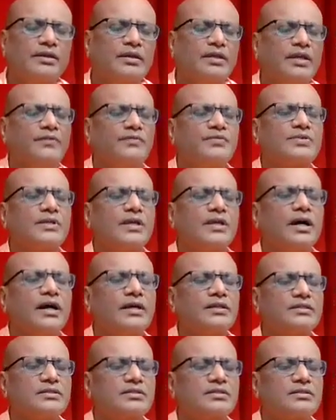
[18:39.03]
gives
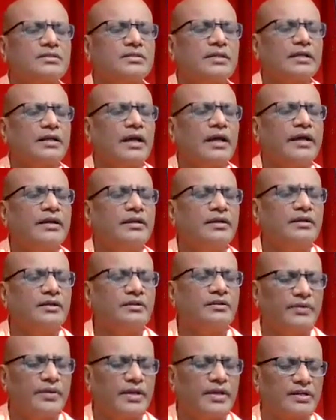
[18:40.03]
us that
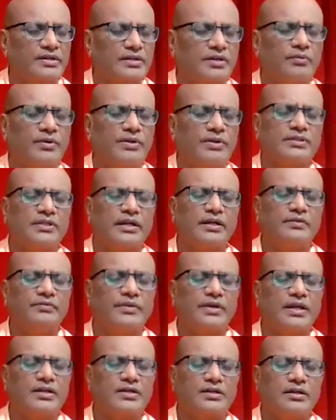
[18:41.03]
identification. What's the
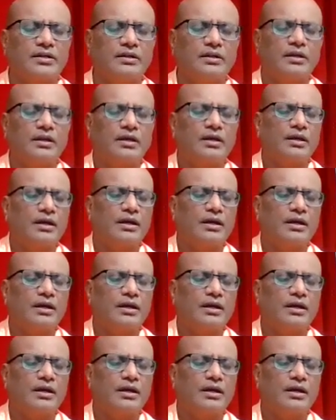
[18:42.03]
identification?